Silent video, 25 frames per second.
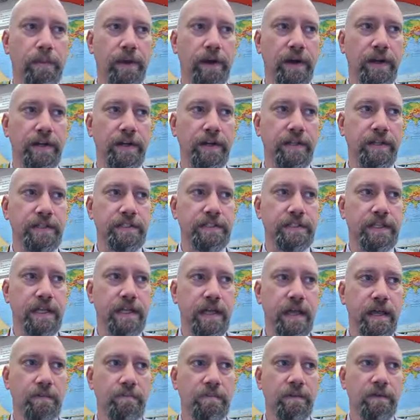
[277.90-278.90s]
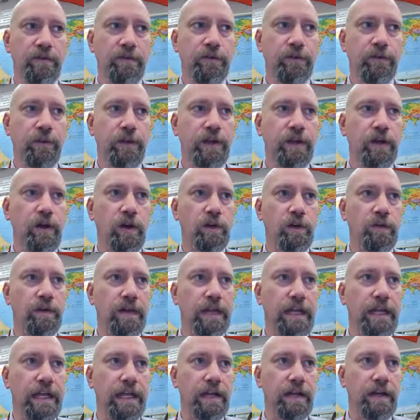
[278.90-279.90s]
markers before I go
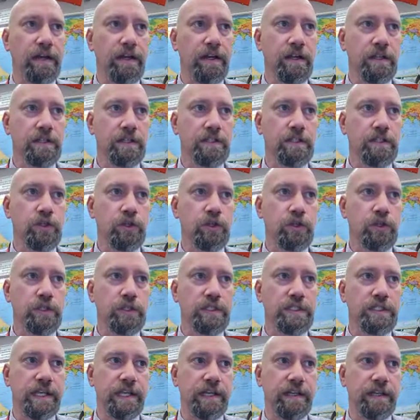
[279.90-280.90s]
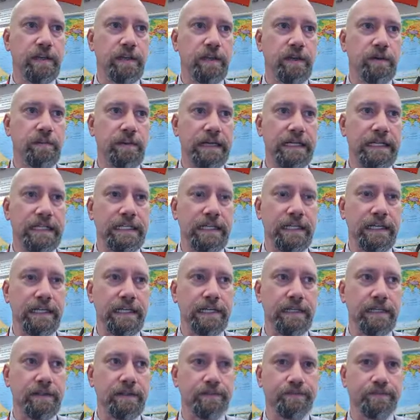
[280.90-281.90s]
over here to center my
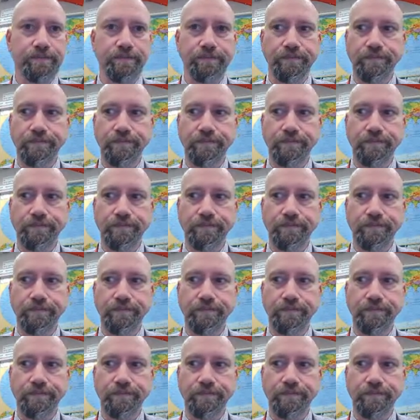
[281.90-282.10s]
title.